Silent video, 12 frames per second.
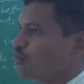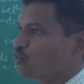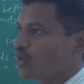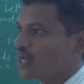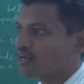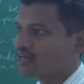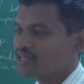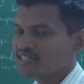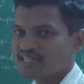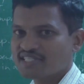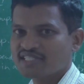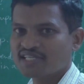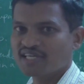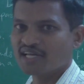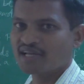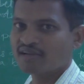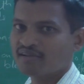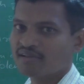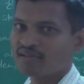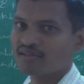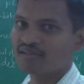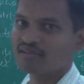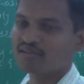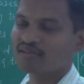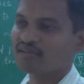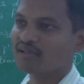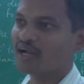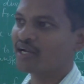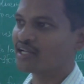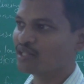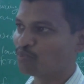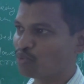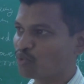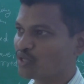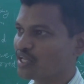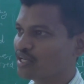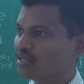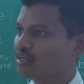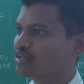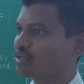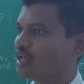we are discussing here under the protein